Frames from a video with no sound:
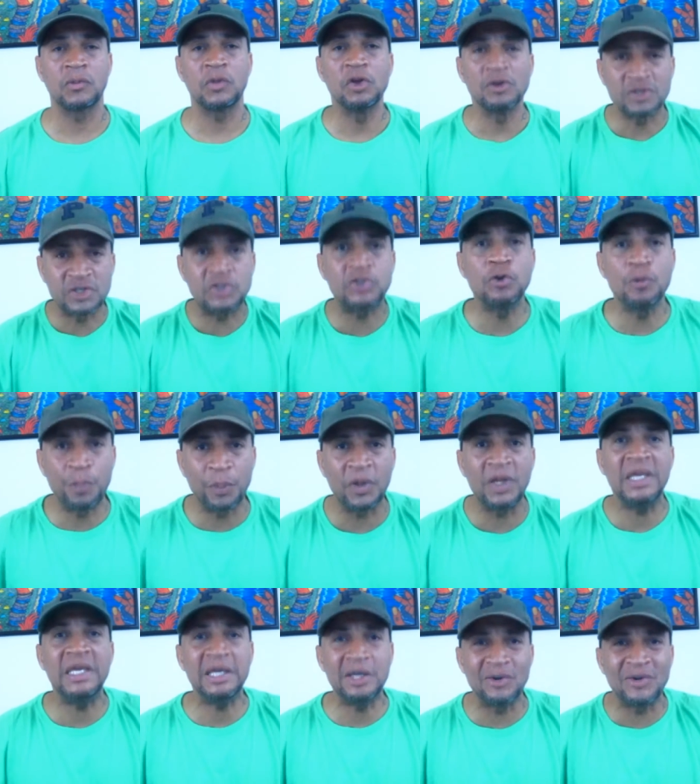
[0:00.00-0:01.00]
Your super
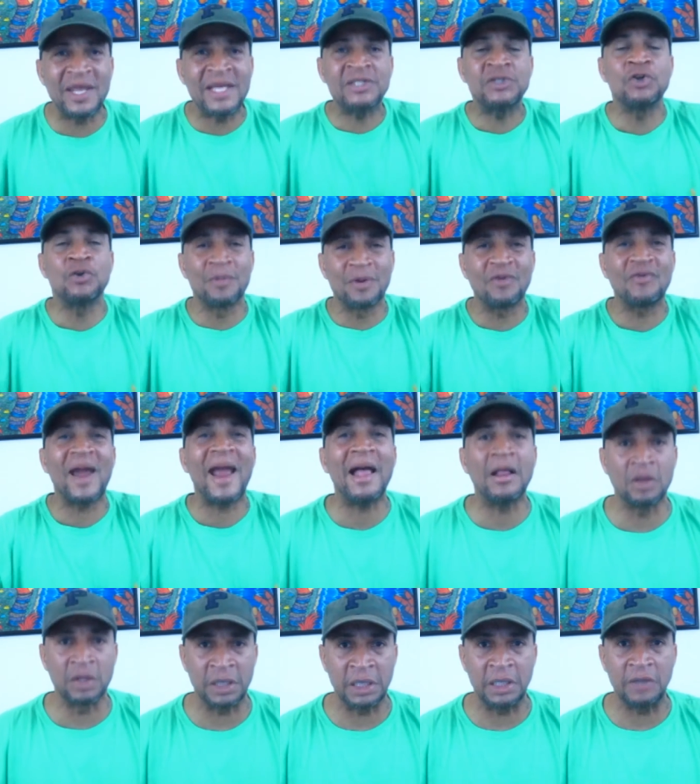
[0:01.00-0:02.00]
ego, that's your
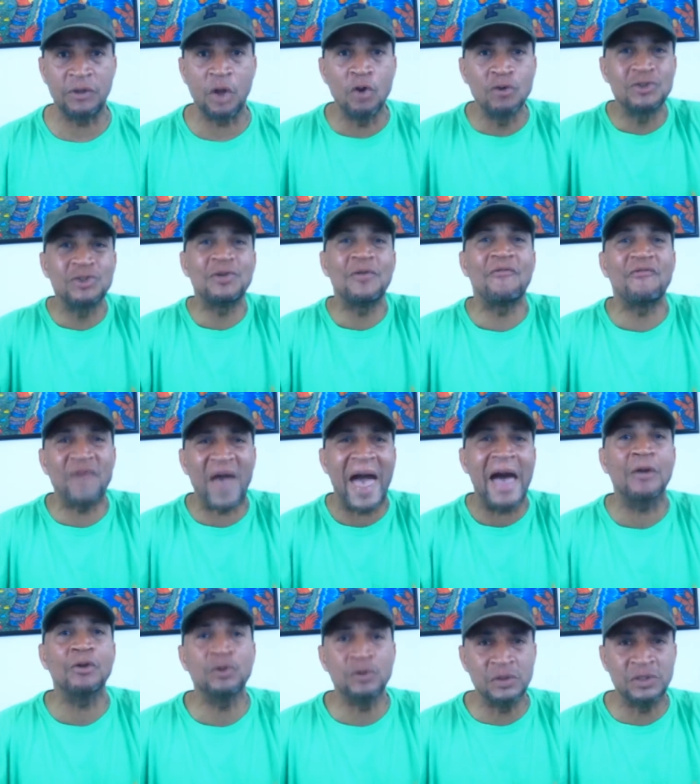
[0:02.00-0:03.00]
morality. Those are the
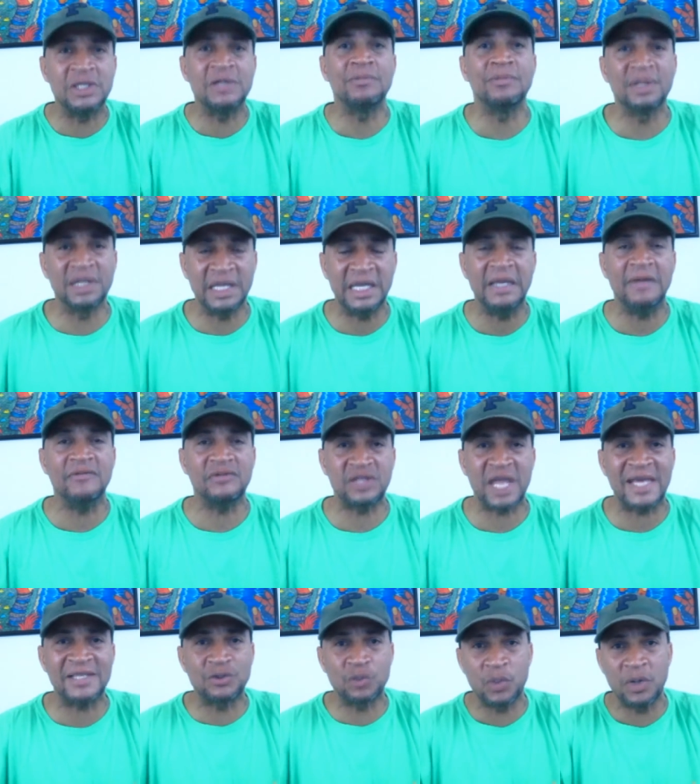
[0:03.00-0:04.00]
values and beliefs.
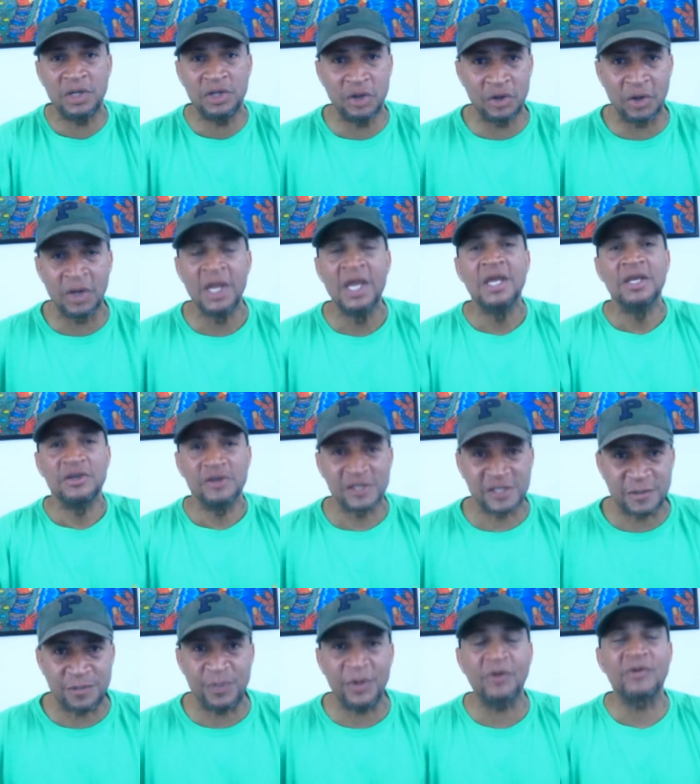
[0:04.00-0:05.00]
That's where your
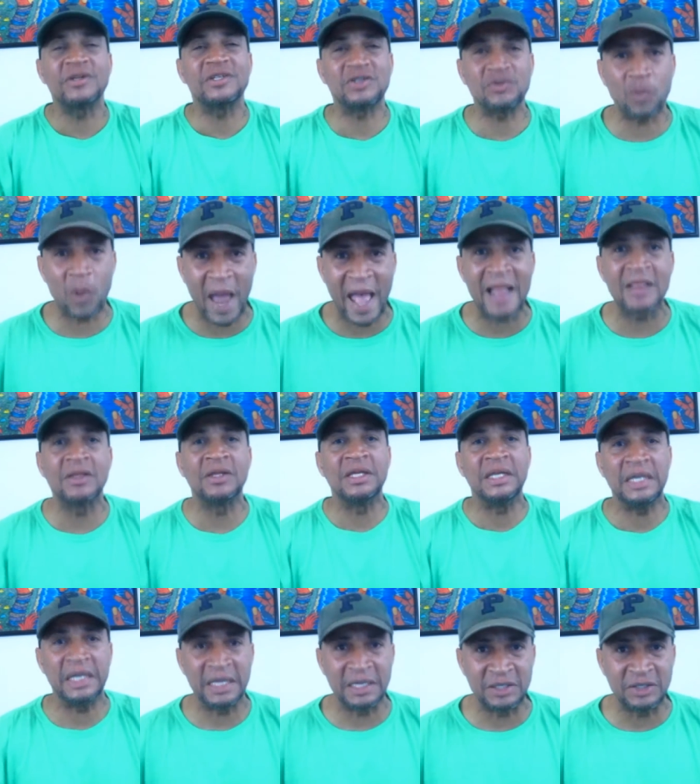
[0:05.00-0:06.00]

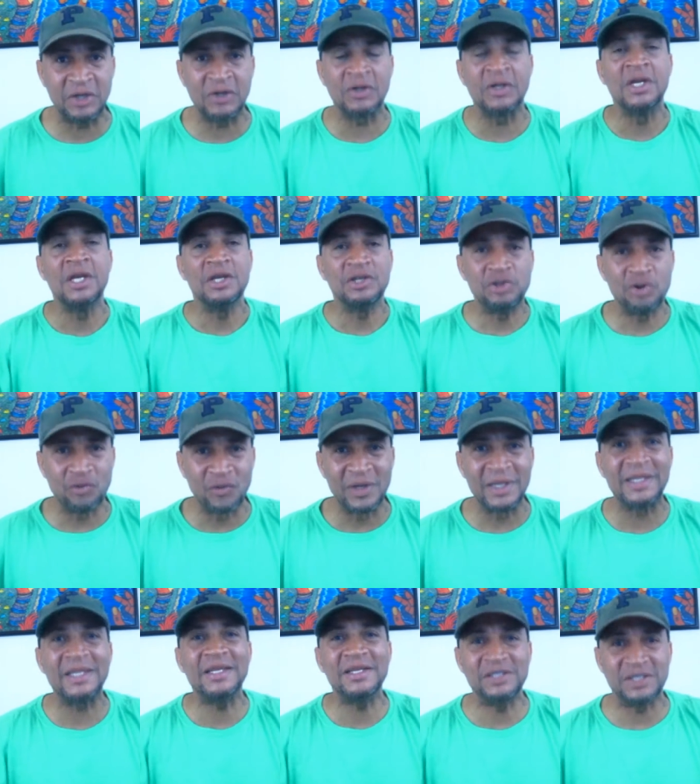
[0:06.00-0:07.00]
spirituality and your
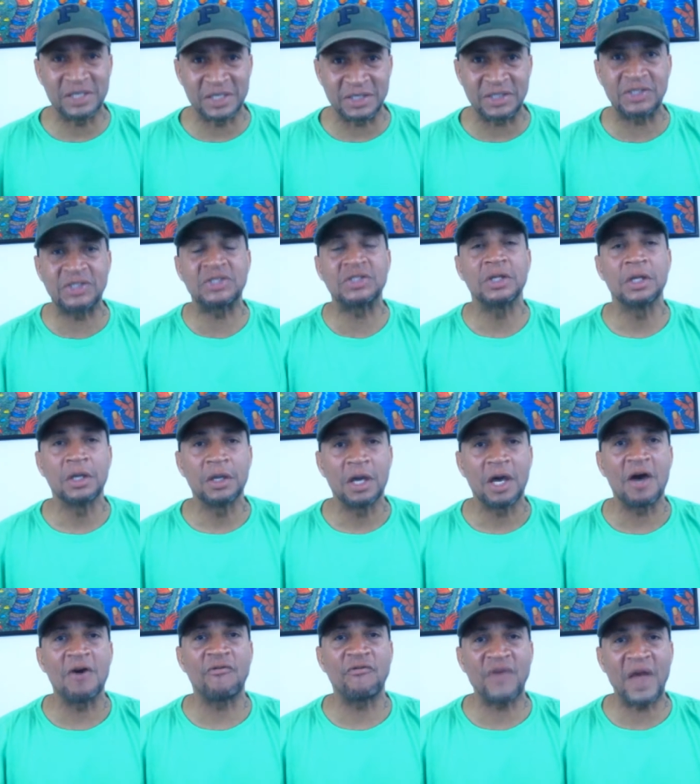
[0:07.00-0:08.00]
religious
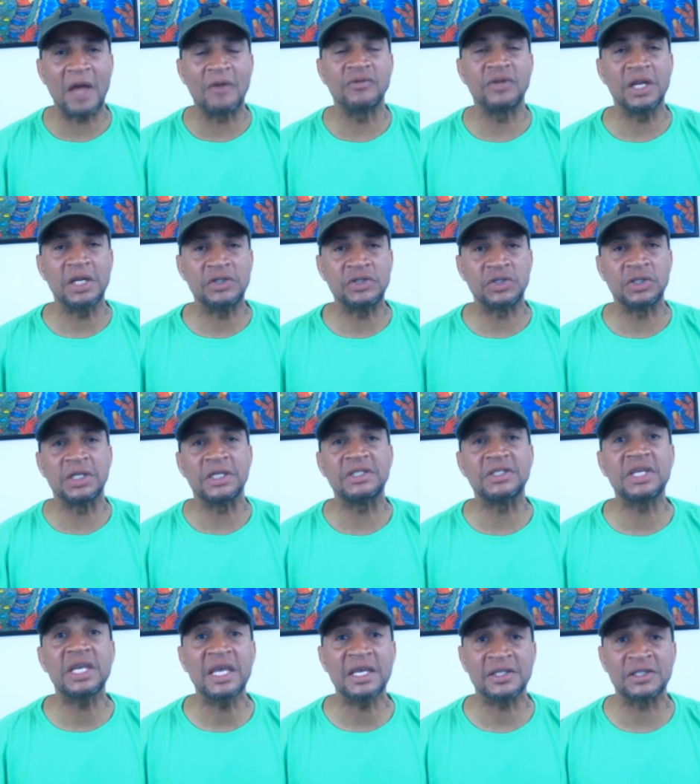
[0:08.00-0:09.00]
foundation
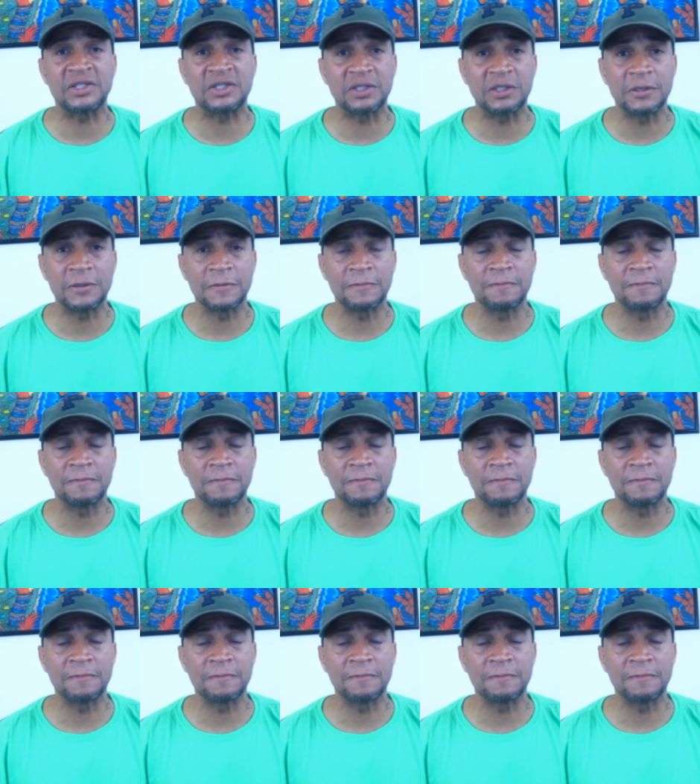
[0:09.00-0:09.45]
exist,